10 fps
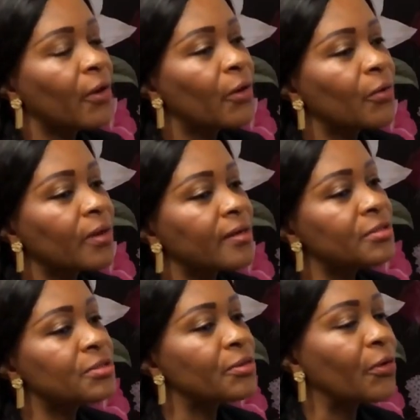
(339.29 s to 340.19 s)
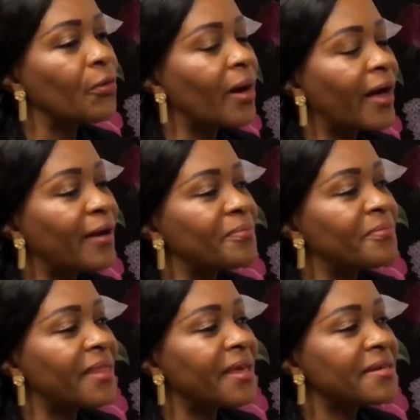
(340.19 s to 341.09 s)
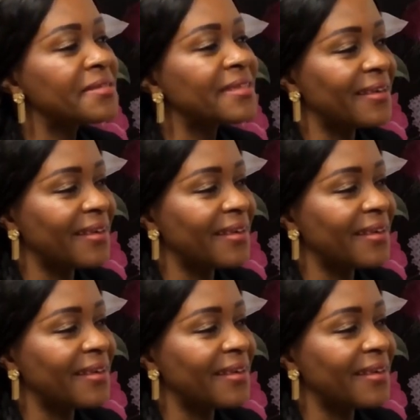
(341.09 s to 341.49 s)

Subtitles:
Okay, so that is